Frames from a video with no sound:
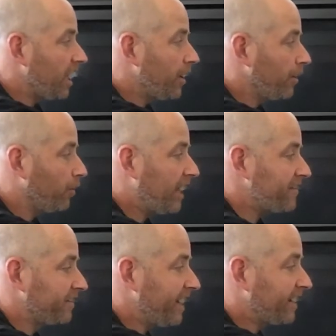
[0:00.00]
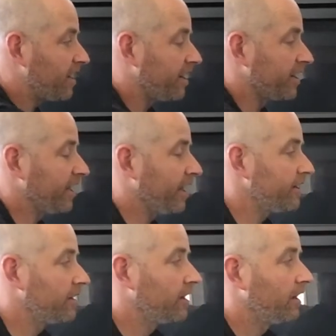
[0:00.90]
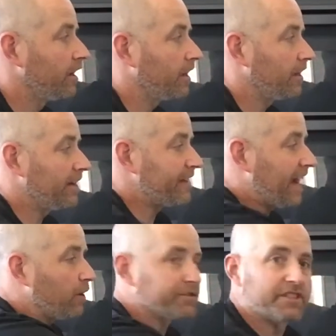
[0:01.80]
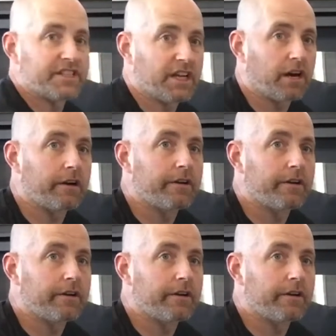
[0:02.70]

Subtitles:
It won't have the deck on it yet. It'll have the house and the yard.